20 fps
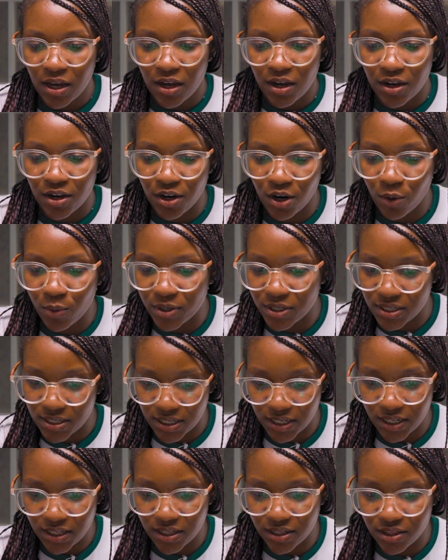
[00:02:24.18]
Here we
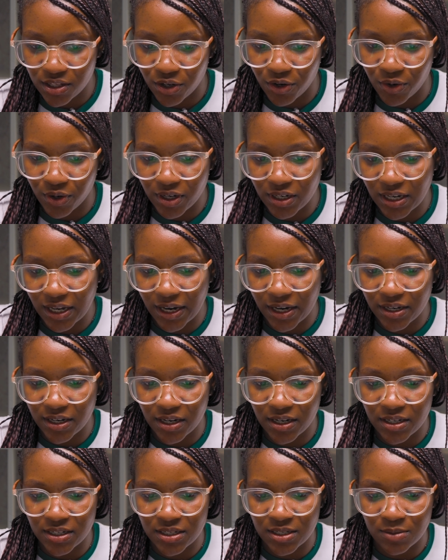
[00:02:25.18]
see that the green line
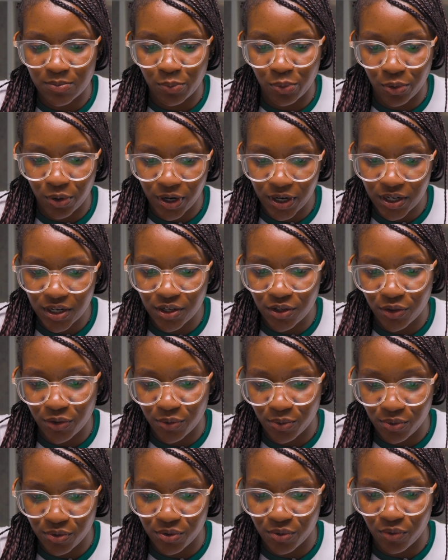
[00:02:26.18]
is breaking
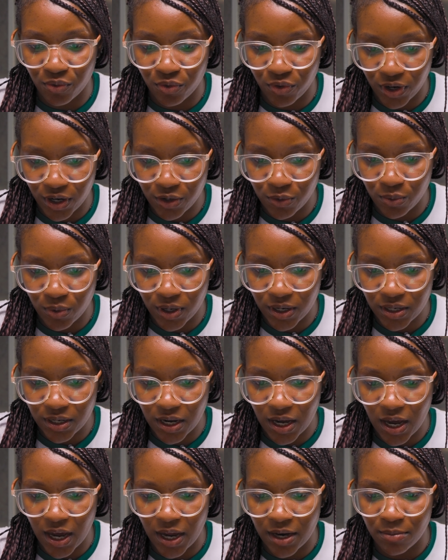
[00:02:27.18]
through the red
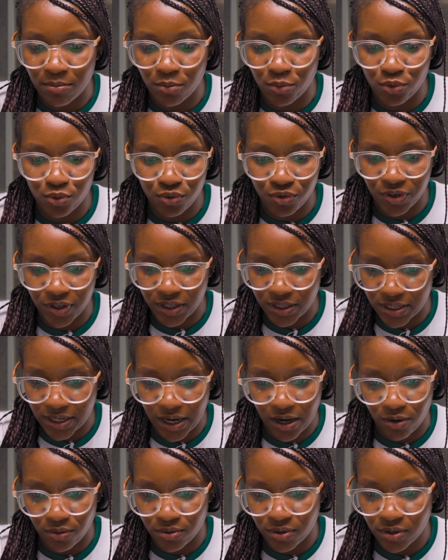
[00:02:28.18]
one and moving
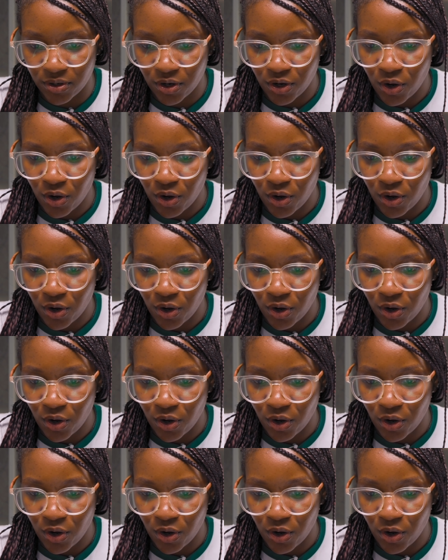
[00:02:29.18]
down.